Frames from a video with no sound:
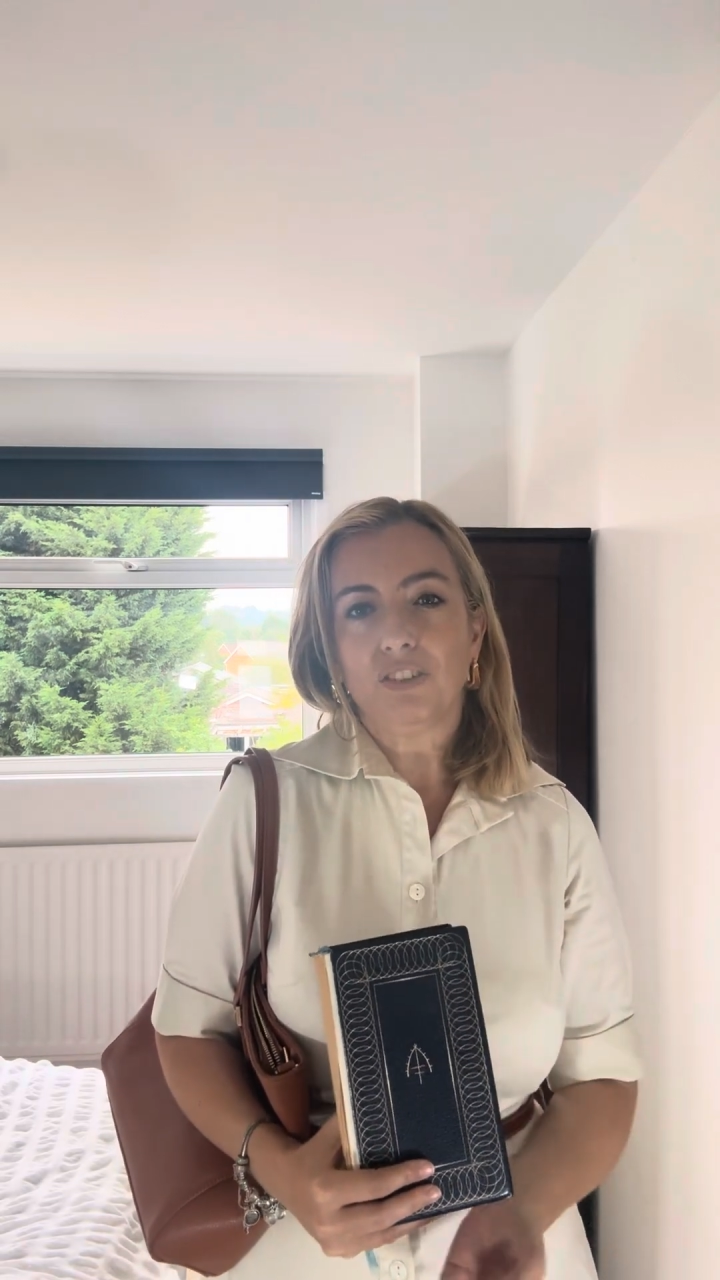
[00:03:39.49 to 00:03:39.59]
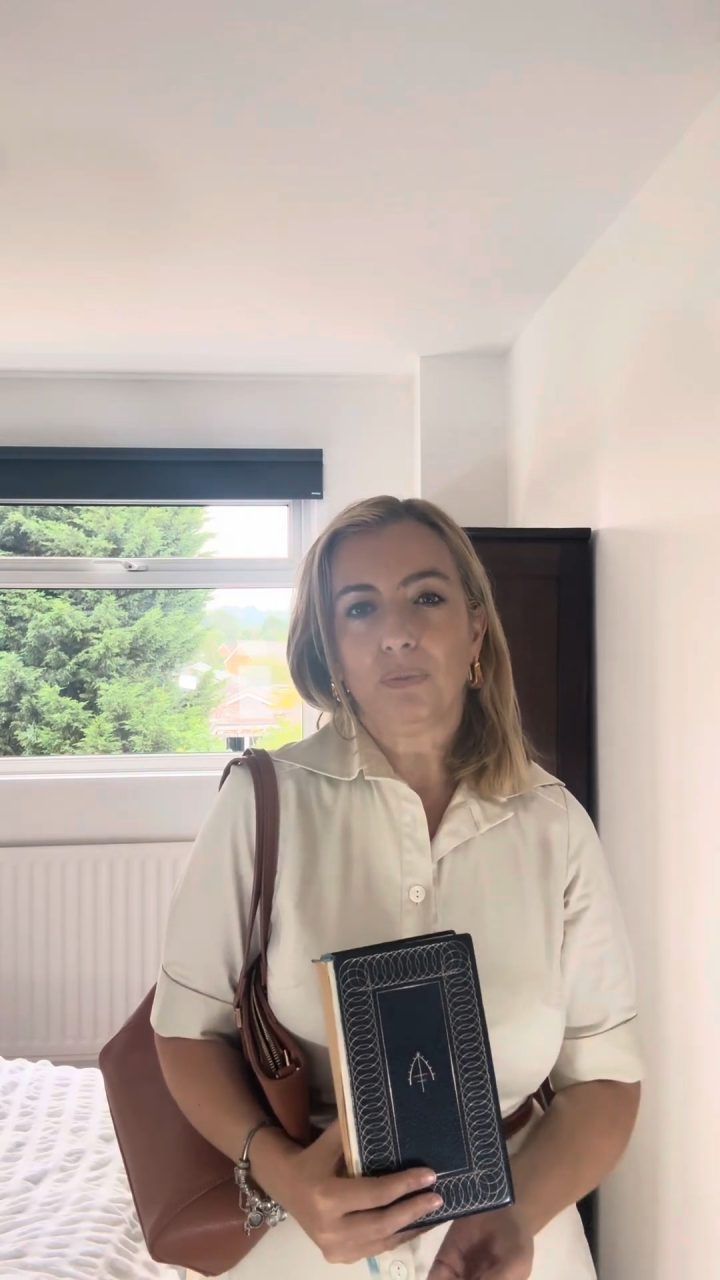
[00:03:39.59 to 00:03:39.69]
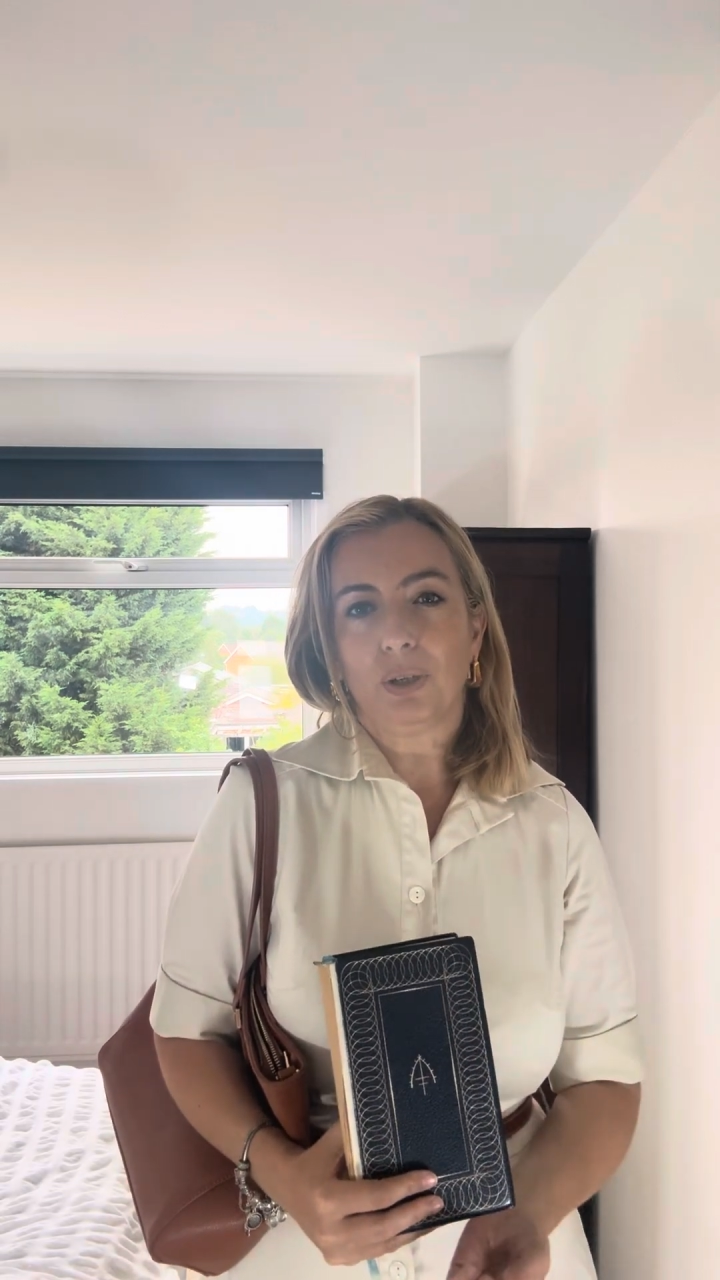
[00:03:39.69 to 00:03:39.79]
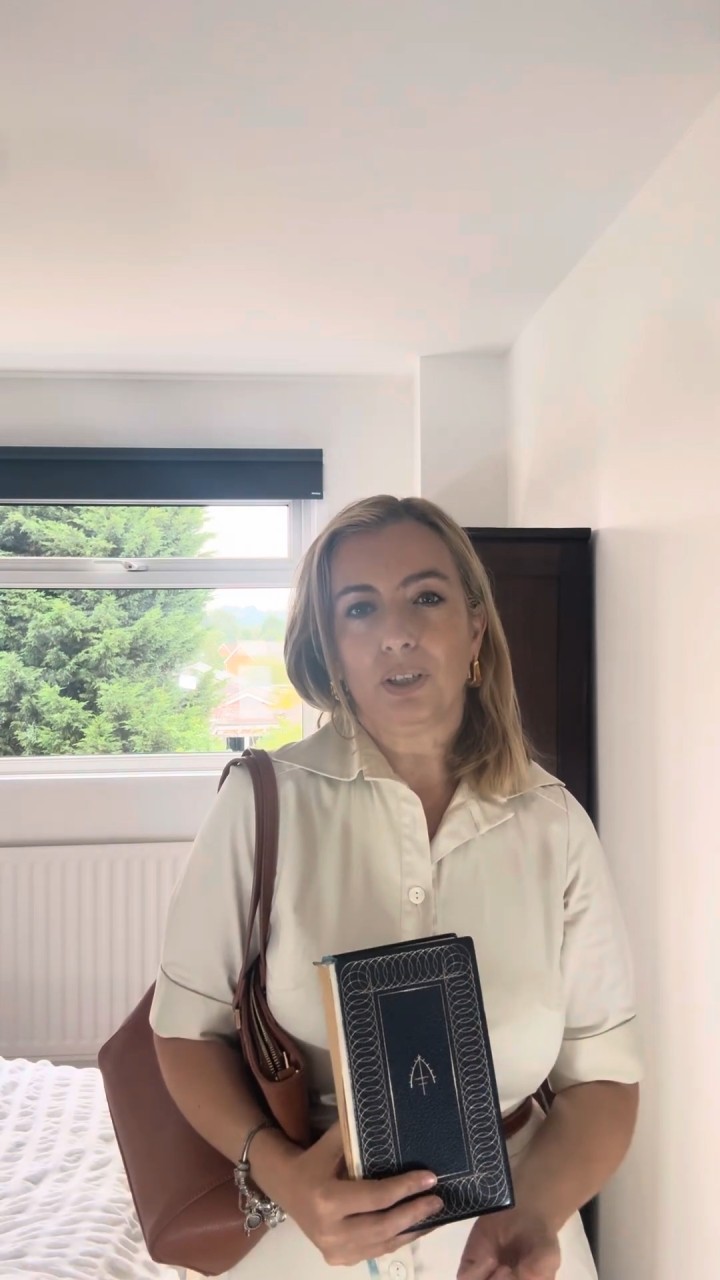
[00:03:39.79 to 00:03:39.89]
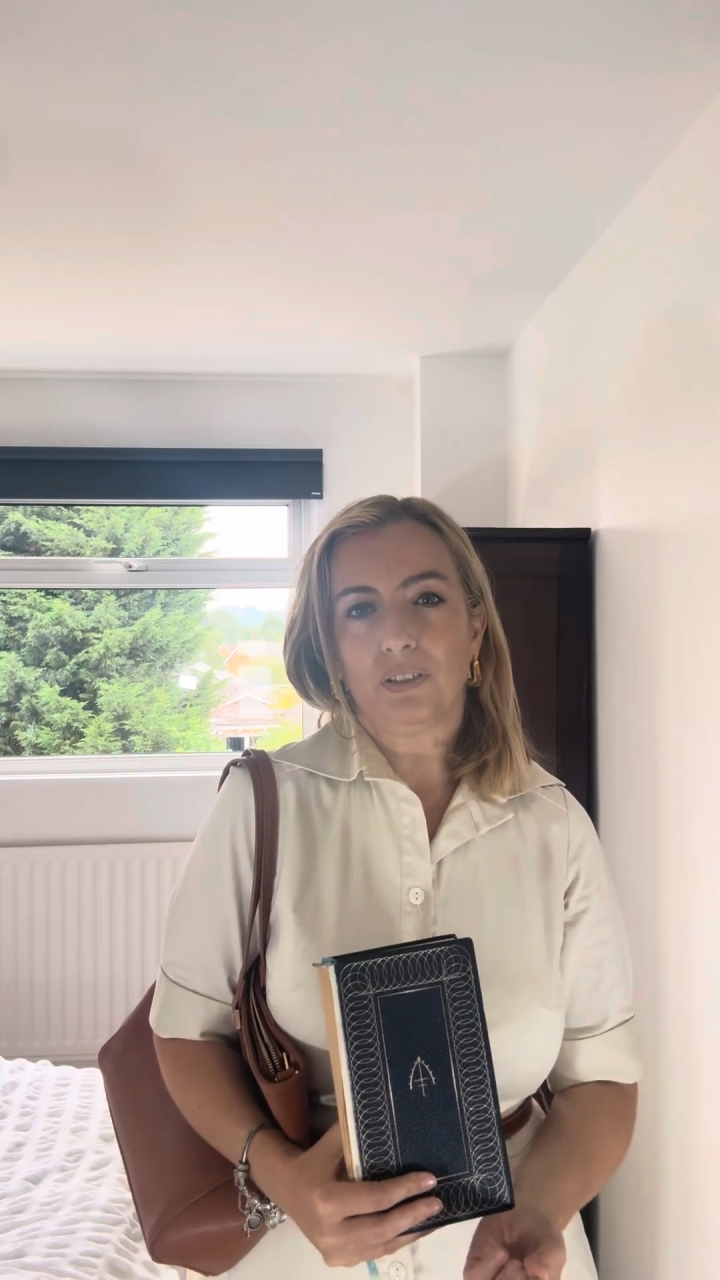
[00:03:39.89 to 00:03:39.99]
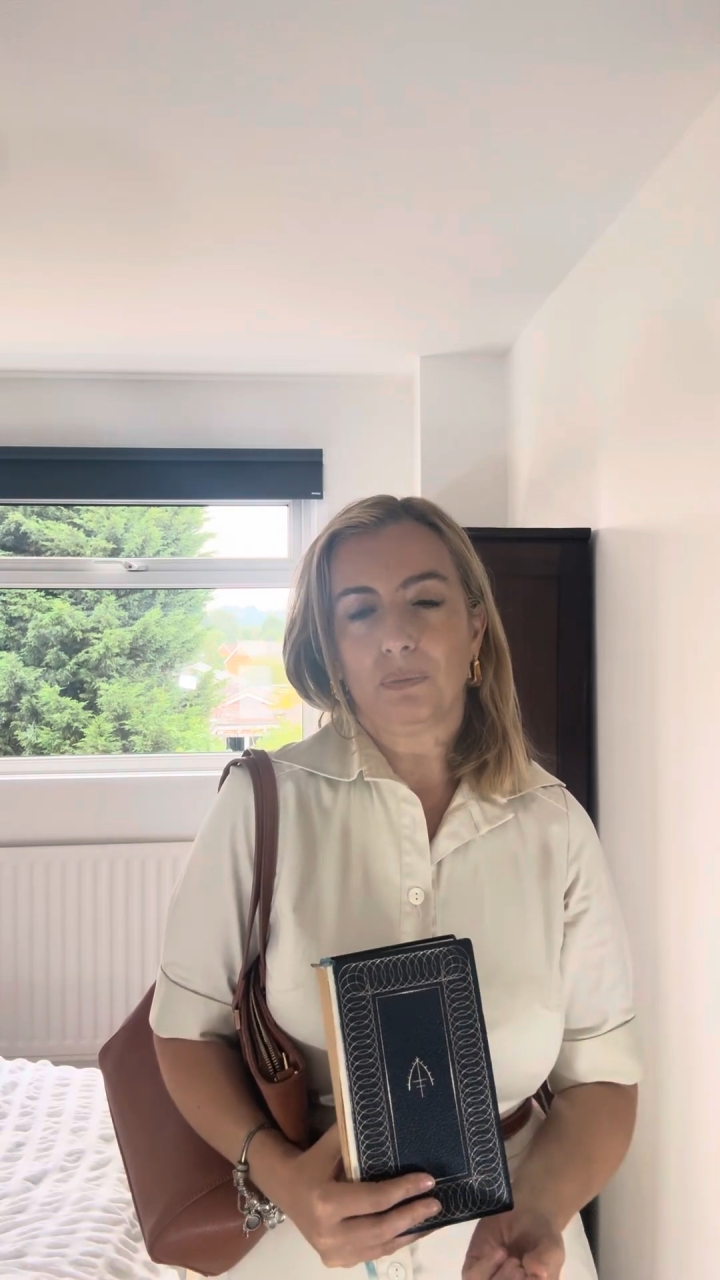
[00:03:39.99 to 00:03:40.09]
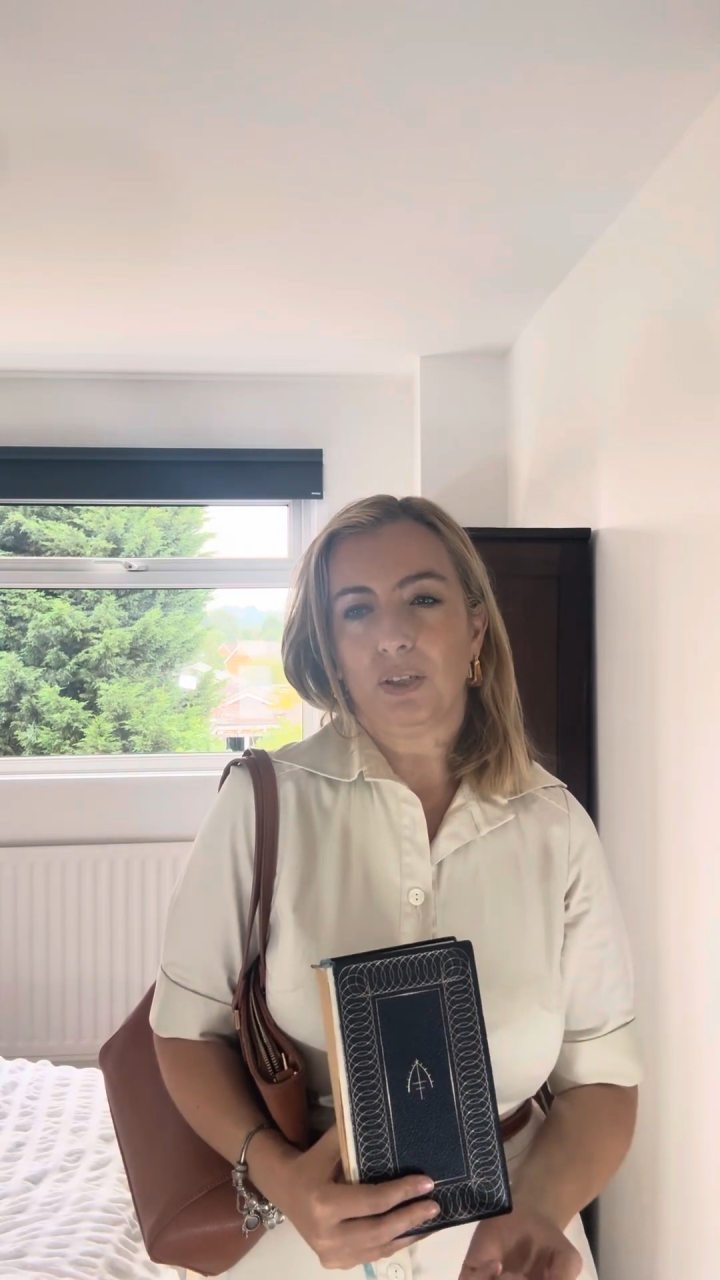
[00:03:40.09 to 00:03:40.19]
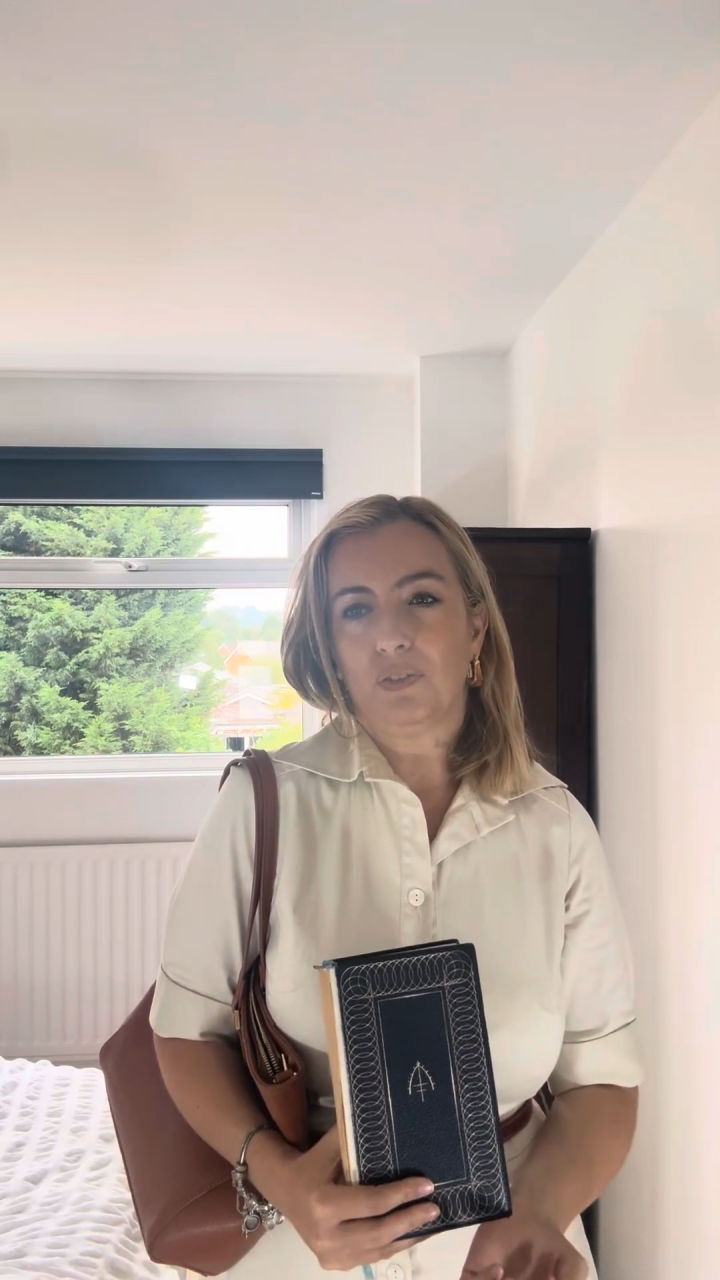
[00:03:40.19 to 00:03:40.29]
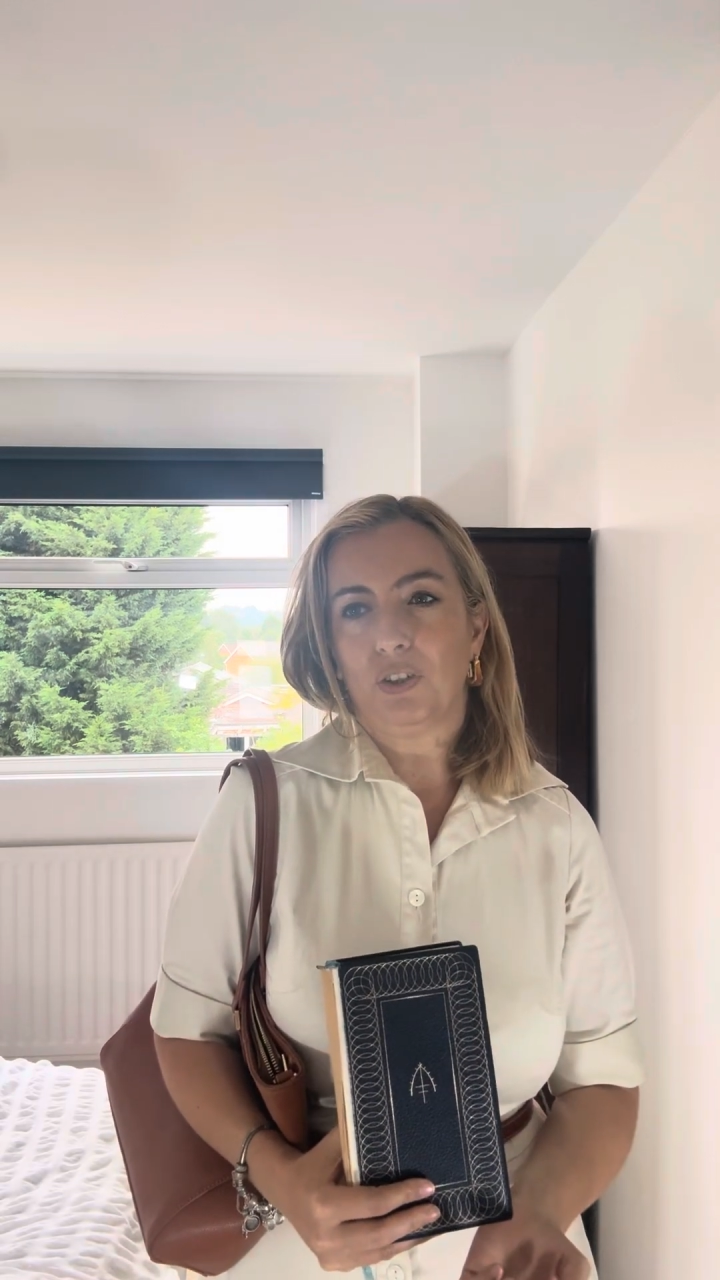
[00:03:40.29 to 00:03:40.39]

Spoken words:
reminded me of The